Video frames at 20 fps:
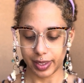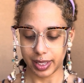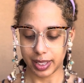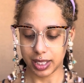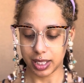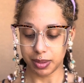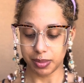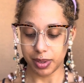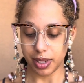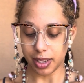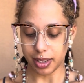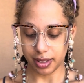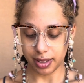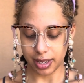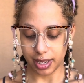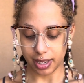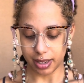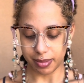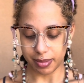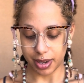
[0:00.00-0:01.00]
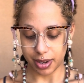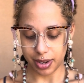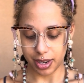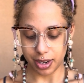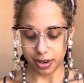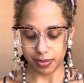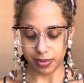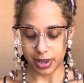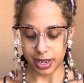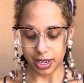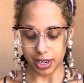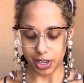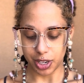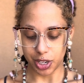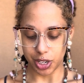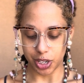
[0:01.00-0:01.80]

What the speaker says: Some of y'all think I'm out here being